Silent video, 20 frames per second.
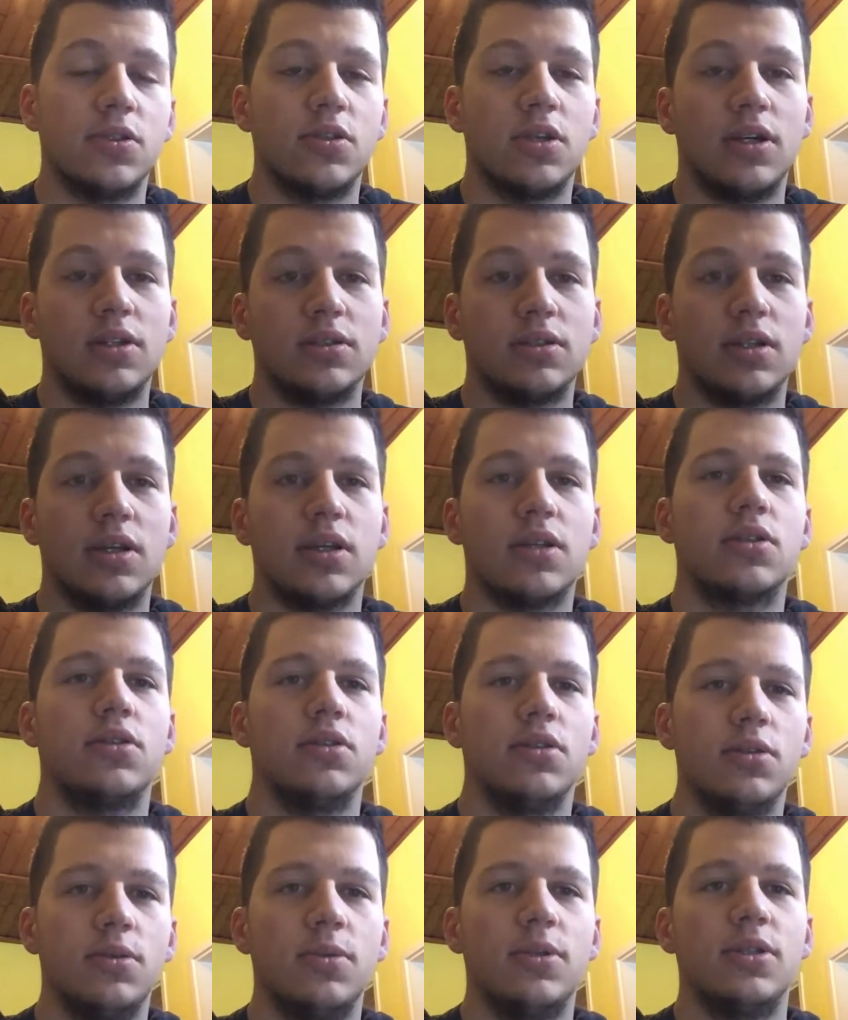So I was like,
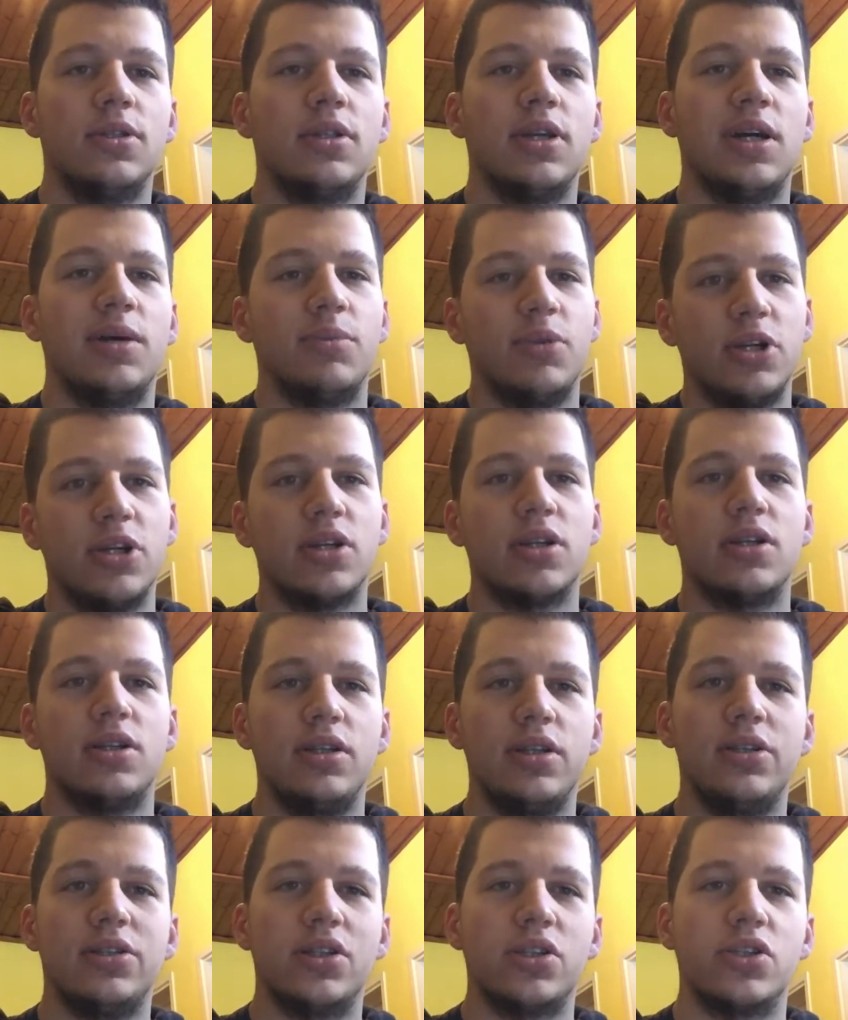you know what, America
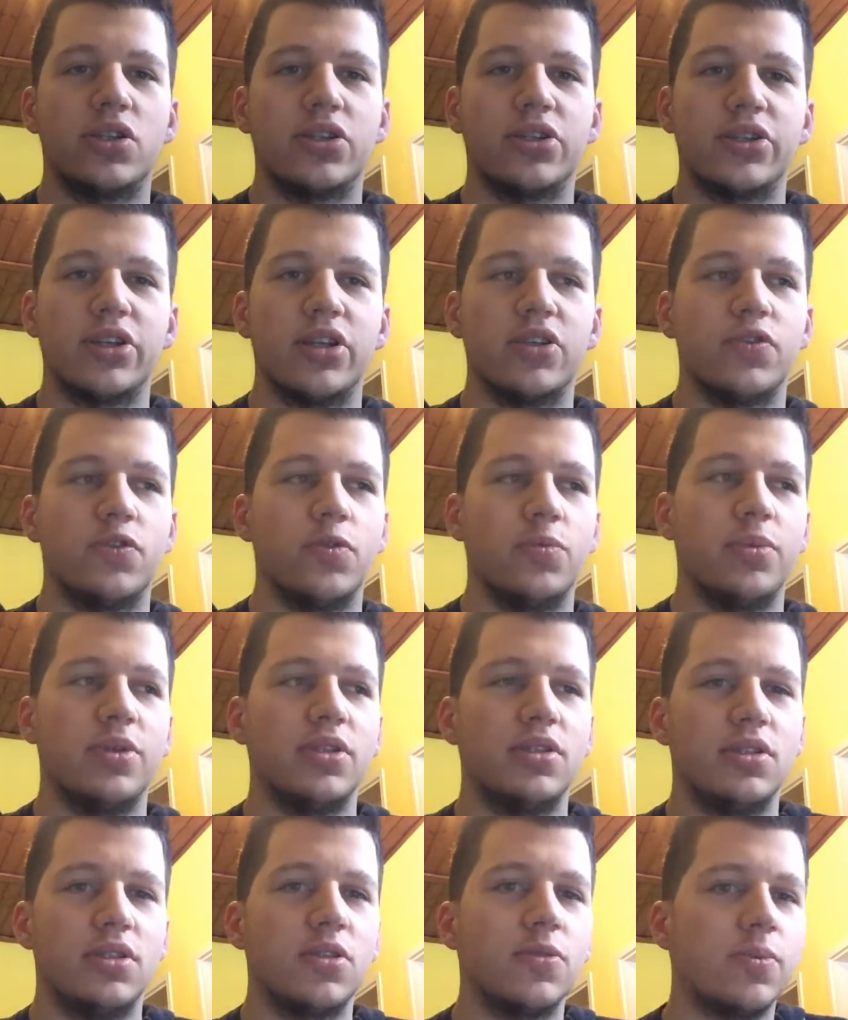needs a successful
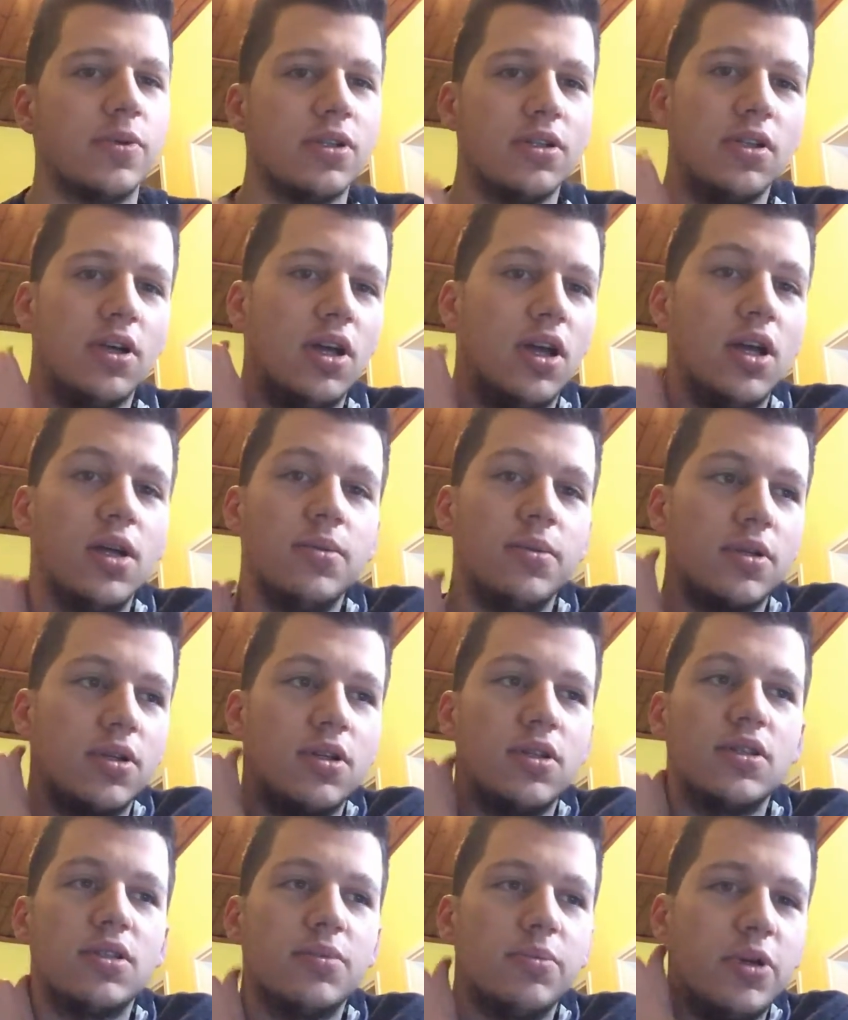businessman,
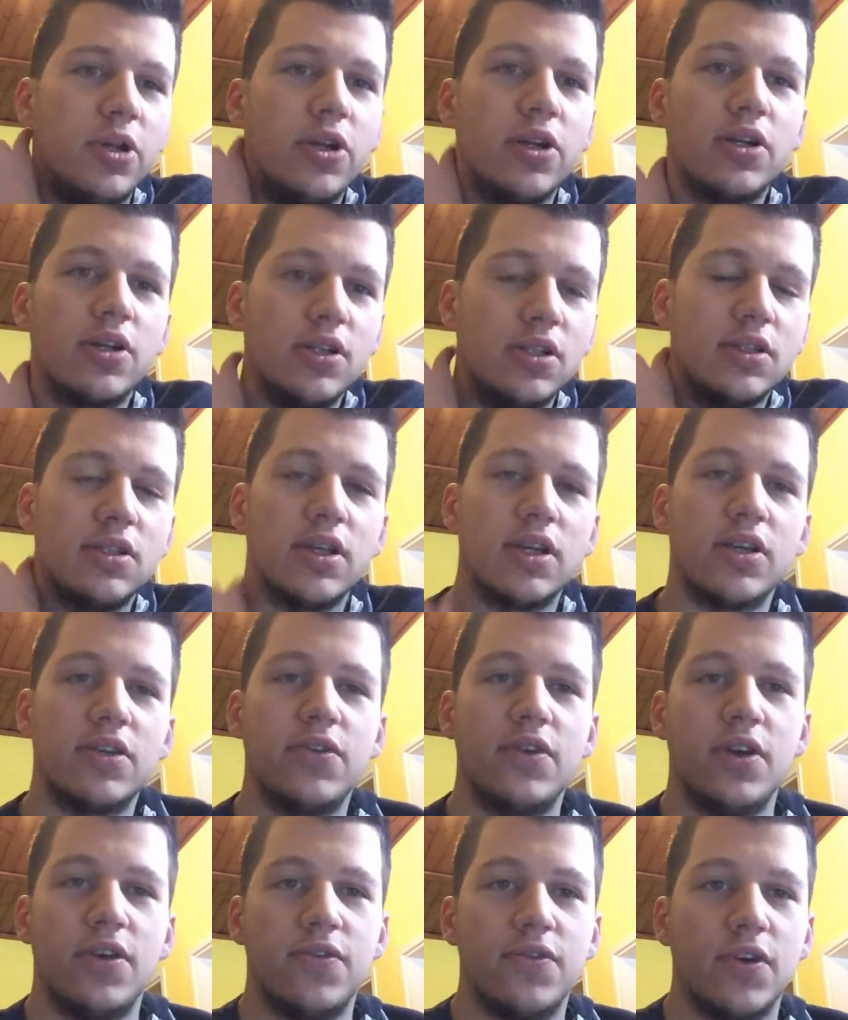because America is
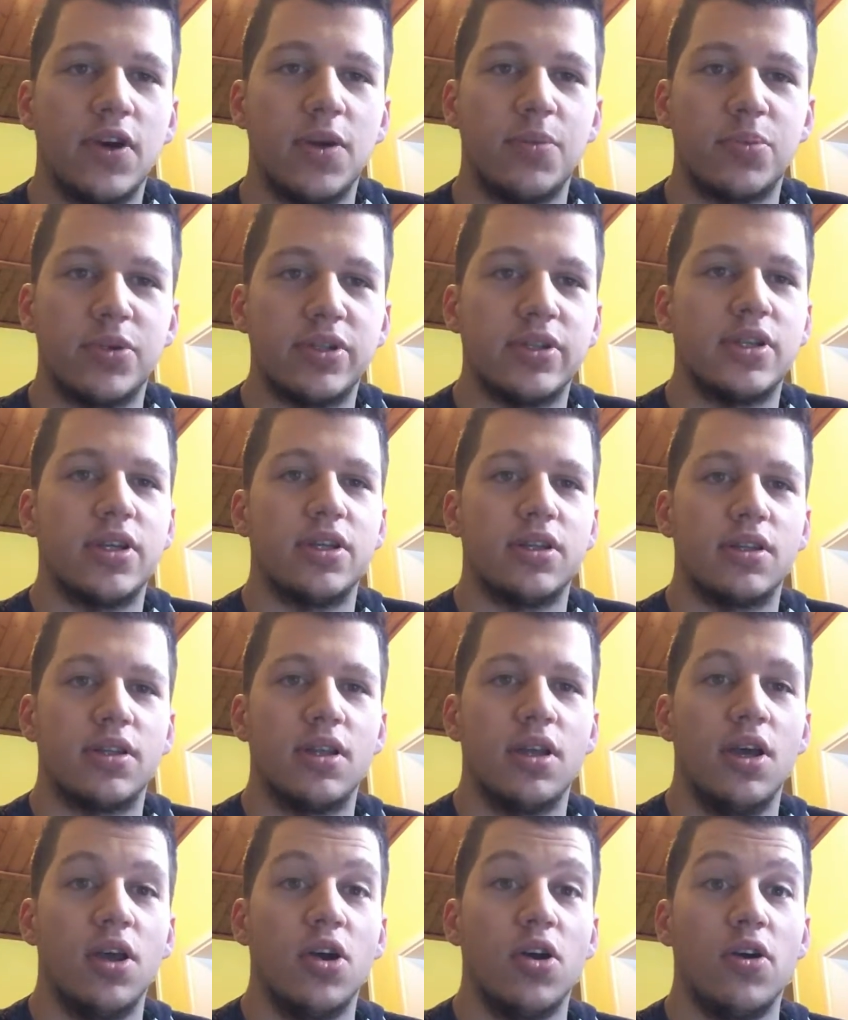like 25%
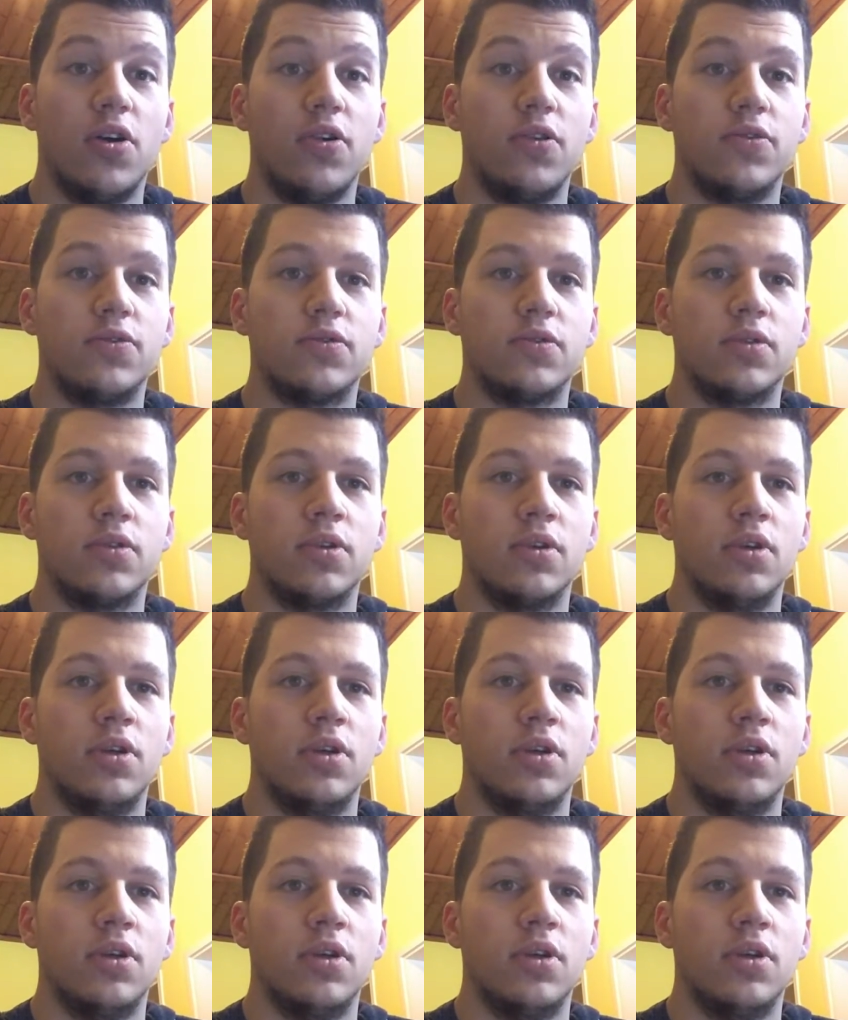of,